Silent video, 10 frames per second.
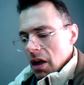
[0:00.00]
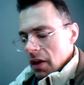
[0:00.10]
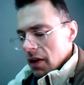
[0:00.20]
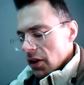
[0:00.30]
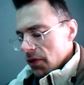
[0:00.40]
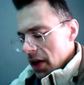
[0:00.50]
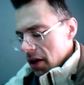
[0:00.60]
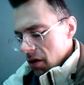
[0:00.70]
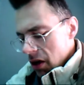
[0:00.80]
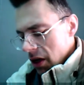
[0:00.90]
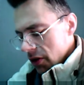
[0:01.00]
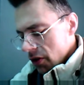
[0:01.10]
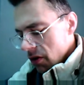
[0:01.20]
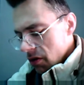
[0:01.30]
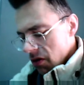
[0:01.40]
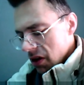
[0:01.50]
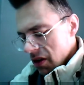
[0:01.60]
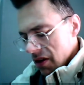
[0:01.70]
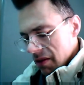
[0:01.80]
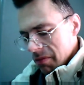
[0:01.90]
in this video. So
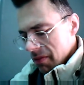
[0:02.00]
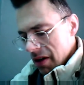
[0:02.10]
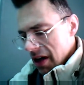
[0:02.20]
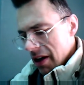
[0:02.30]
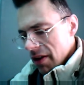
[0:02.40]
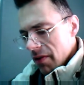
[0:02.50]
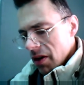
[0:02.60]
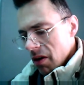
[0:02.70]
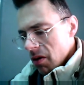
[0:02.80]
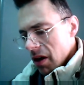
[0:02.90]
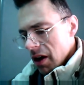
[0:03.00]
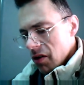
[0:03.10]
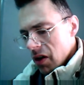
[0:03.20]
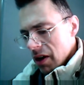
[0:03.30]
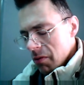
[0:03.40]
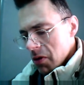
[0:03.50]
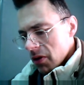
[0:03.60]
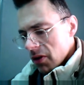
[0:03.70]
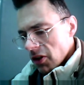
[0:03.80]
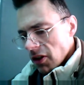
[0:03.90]
um, I don't even know how I
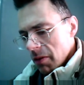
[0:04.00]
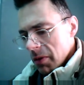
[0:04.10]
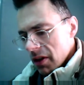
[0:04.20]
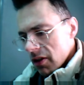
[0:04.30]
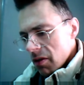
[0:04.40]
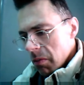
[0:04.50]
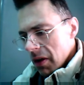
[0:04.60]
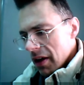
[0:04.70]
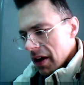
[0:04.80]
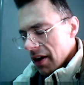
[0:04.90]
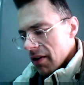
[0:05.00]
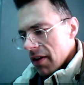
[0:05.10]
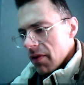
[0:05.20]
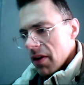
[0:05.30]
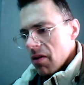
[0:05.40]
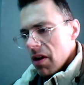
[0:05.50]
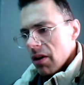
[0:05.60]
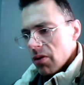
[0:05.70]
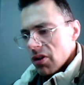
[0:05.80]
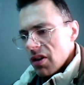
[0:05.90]
would summon this complaint. I don't even know
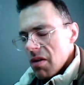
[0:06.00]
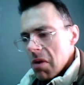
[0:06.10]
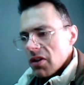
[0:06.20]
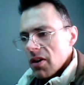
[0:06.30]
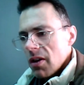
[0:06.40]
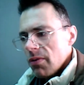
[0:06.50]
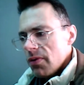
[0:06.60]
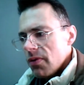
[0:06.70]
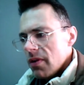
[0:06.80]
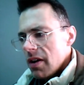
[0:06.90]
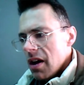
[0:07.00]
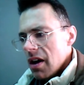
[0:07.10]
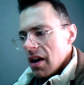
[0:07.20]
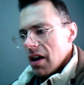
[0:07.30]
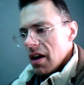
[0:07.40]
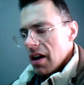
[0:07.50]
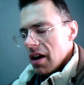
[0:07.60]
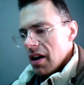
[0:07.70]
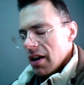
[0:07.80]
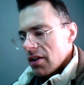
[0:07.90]
how to see myself.
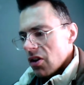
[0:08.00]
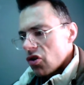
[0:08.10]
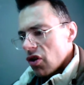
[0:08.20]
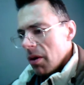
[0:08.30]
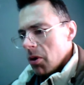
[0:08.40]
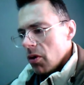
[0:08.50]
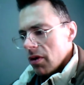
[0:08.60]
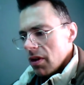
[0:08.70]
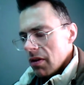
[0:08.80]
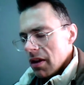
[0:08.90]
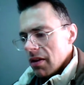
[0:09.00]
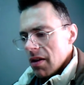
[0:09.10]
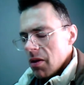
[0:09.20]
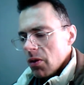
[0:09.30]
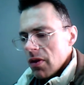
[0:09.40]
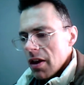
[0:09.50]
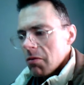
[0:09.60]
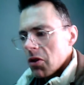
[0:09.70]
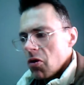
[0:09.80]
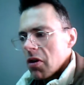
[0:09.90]
Uh, it's a trouble. The, it, the whole
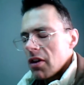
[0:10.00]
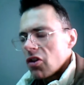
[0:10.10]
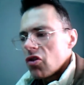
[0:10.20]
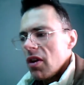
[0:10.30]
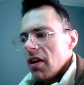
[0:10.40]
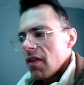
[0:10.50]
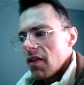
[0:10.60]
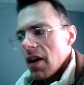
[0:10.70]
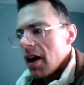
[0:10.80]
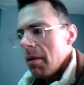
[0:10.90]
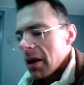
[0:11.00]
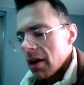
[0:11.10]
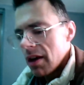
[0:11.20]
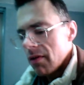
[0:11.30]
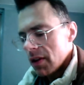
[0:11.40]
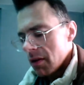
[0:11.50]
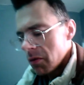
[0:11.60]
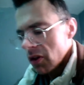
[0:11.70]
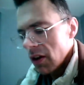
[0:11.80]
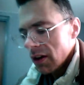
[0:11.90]
thing was orchestrated, timing, everything
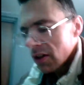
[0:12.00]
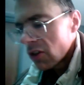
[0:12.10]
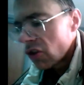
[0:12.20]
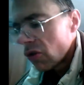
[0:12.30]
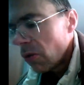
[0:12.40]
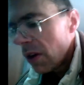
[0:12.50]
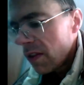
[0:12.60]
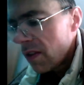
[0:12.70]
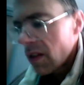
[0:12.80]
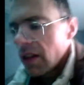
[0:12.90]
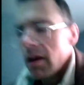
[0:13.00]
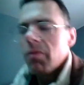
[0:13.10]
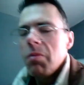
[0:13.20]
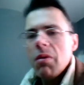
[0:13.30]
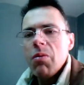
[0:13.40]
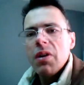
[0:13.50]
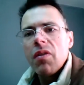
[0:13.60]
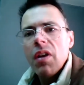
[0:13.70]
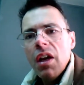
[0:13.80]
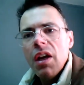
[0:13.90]
was done in such a way that left me
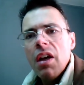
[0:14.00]
with